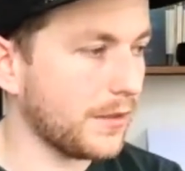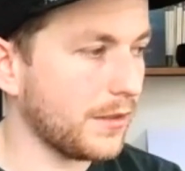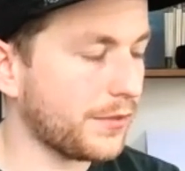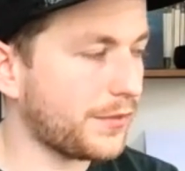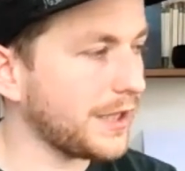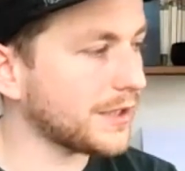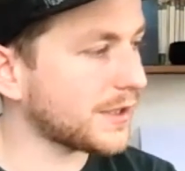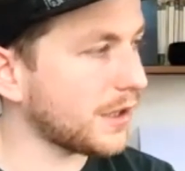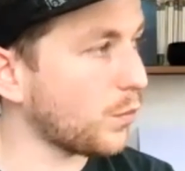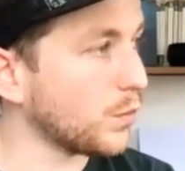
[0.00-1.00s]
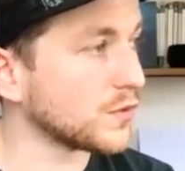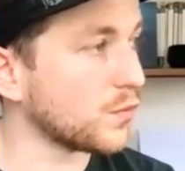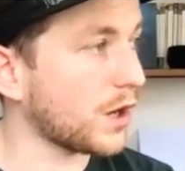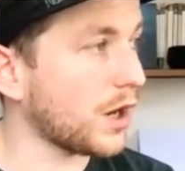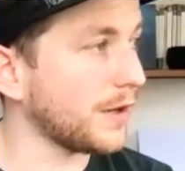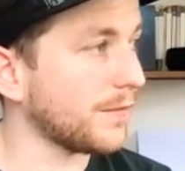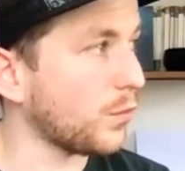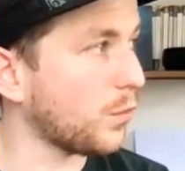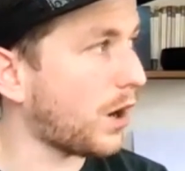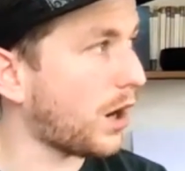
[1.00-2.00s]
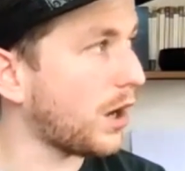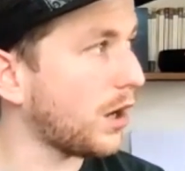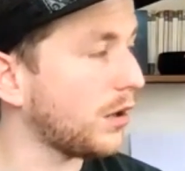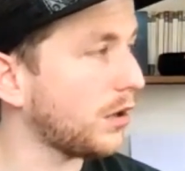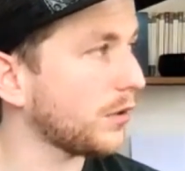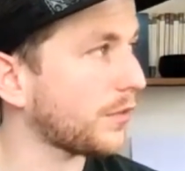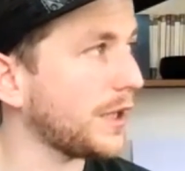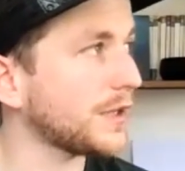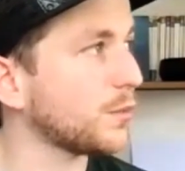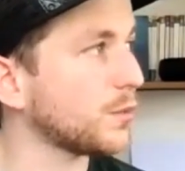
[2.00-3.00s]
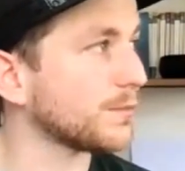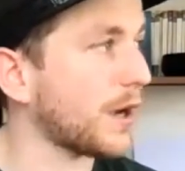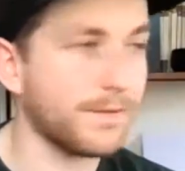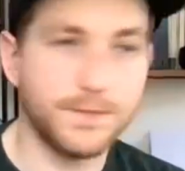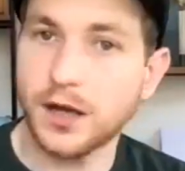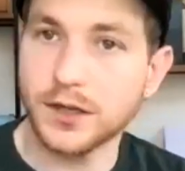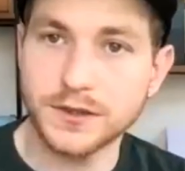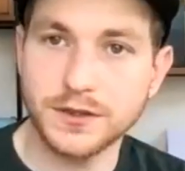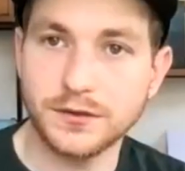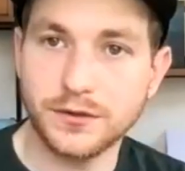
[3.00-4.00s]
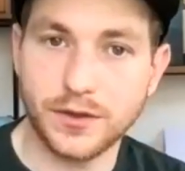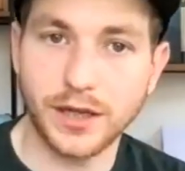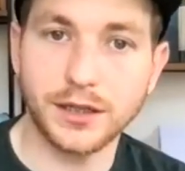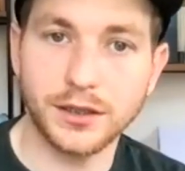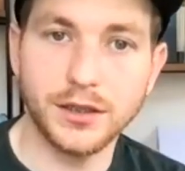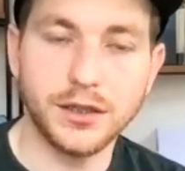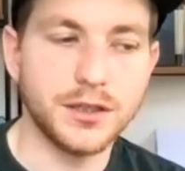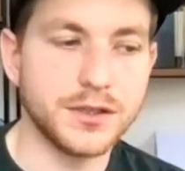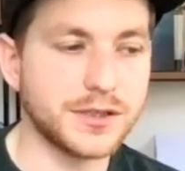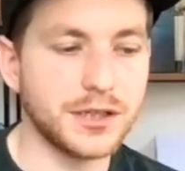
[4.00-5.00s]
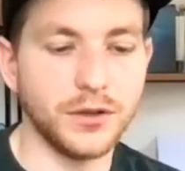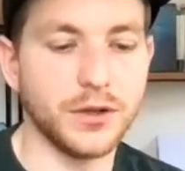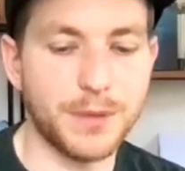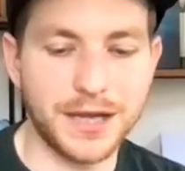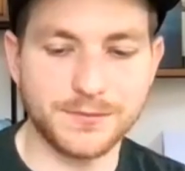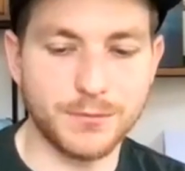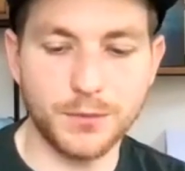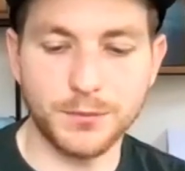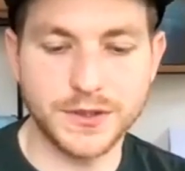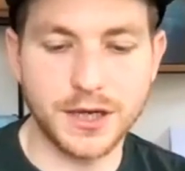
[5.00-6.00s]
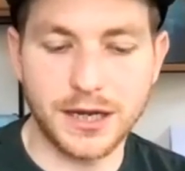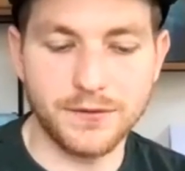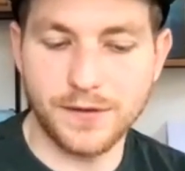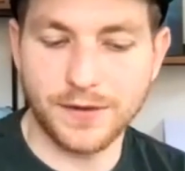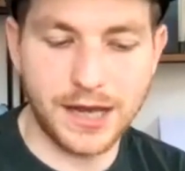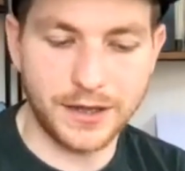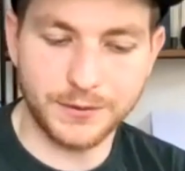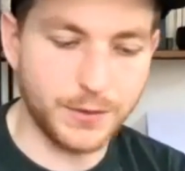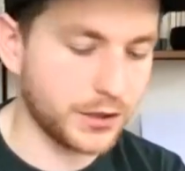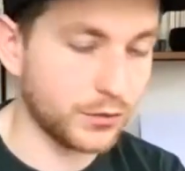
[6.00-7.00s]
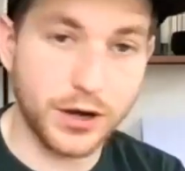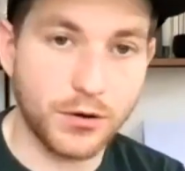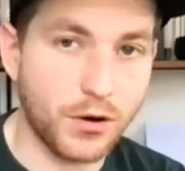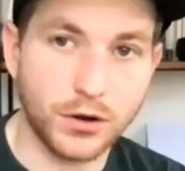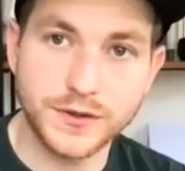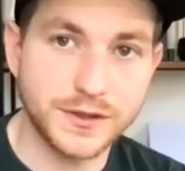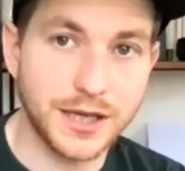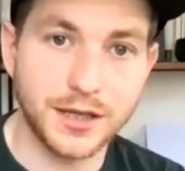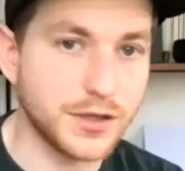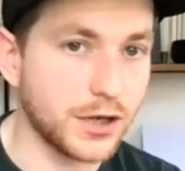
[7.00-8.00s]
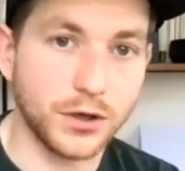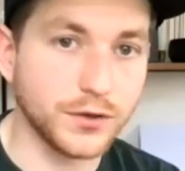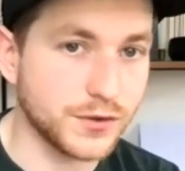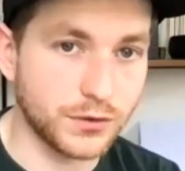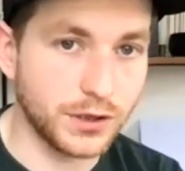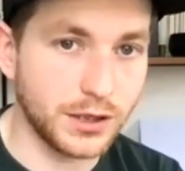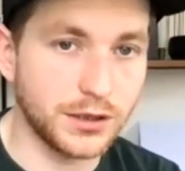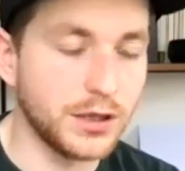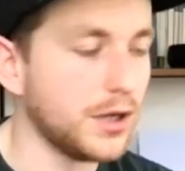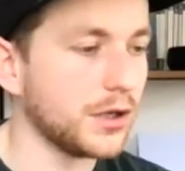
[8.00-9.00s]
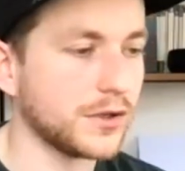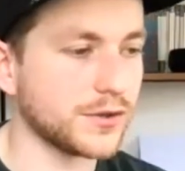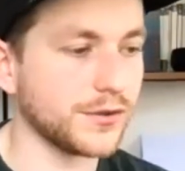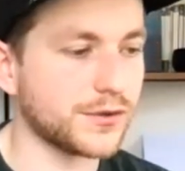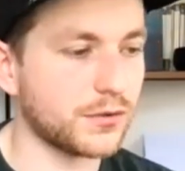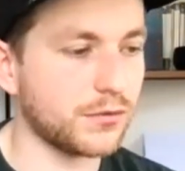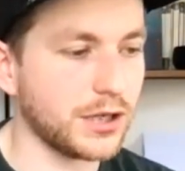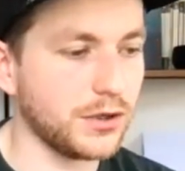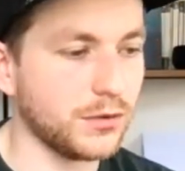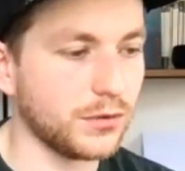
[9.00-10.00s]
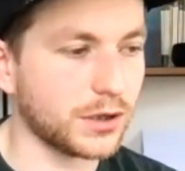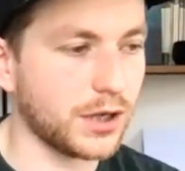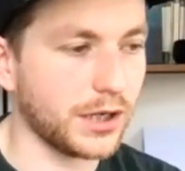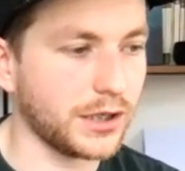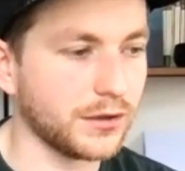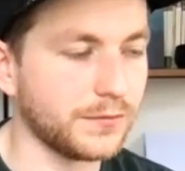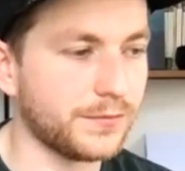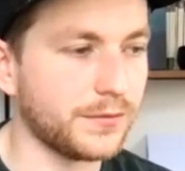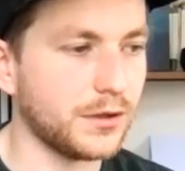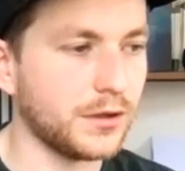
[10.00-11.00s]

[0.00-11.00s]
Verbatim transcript: theatre was kind of what, theatre was my first thing. Still, the best moments I've ever had in my career are on stage, they're not on screen. Because on screen, you're kind of